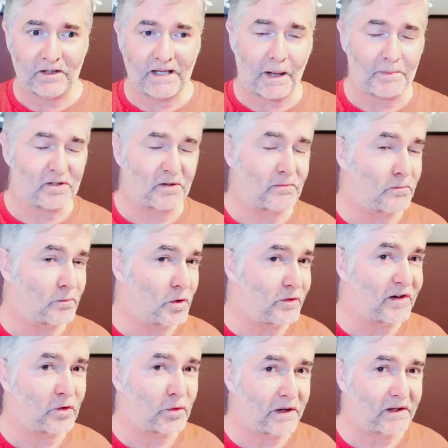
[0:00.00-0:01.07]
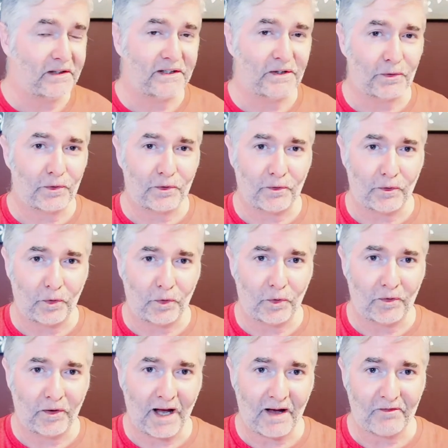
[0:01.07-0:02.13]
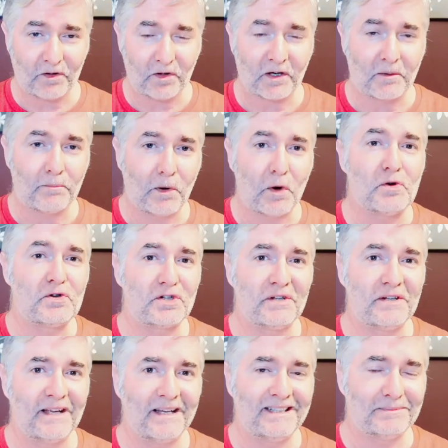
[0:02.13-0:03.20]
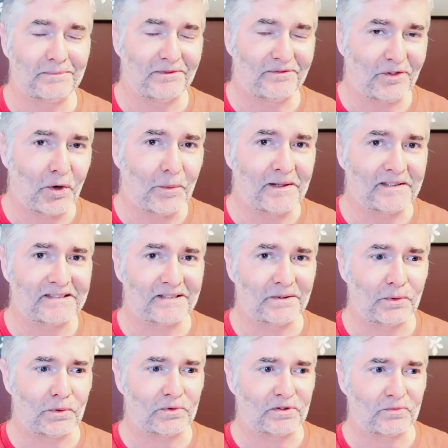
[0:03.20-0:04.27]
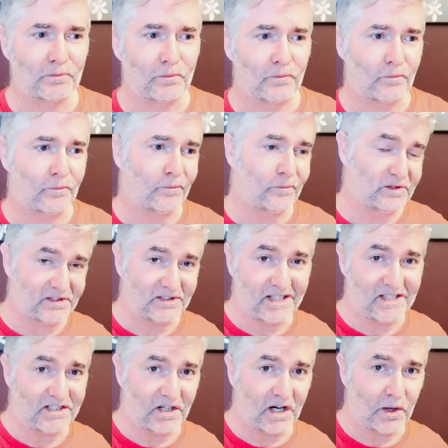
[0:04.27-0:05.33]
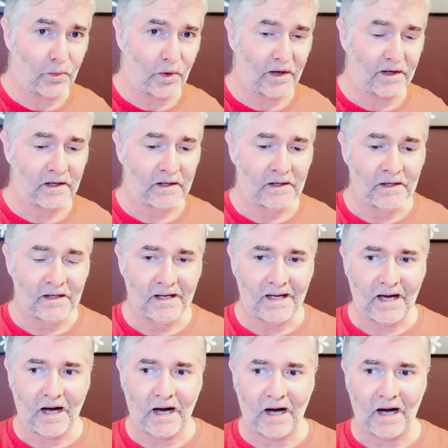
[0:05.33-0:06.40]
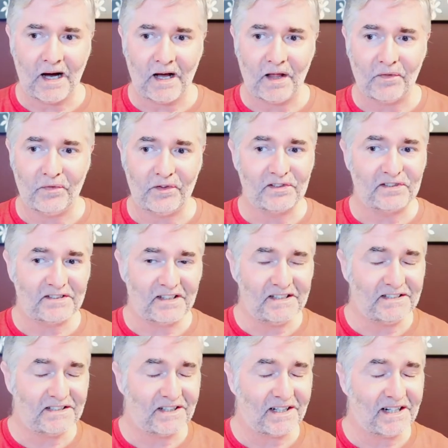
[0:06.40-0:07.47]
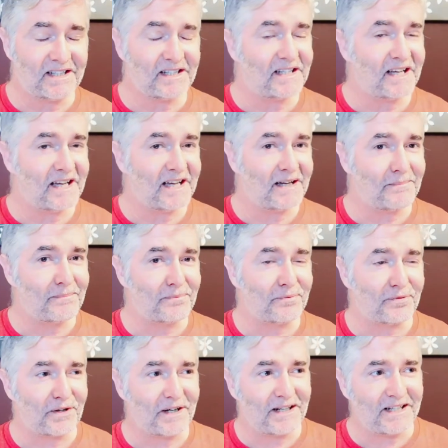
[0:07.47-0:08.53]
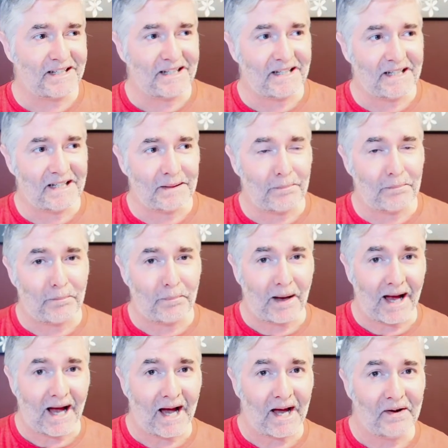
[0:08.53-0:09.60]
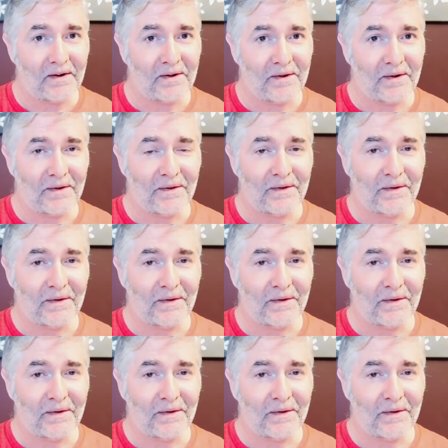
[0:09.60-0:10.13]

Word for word: captured moving quickly or or have a lot of motion in his performance, or was CGI work. Uh, the CGI, yeah, pretty bad